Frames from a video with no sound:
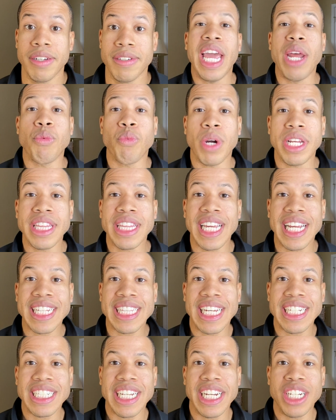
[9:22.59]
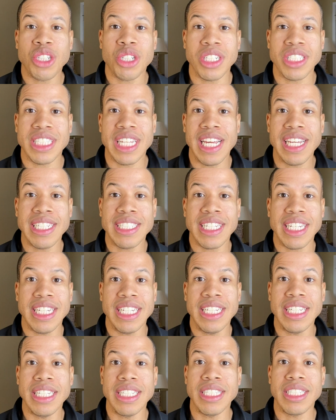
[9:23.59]
And one thing that Tayshia says
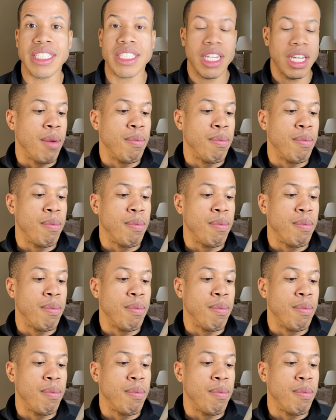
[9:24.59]
is,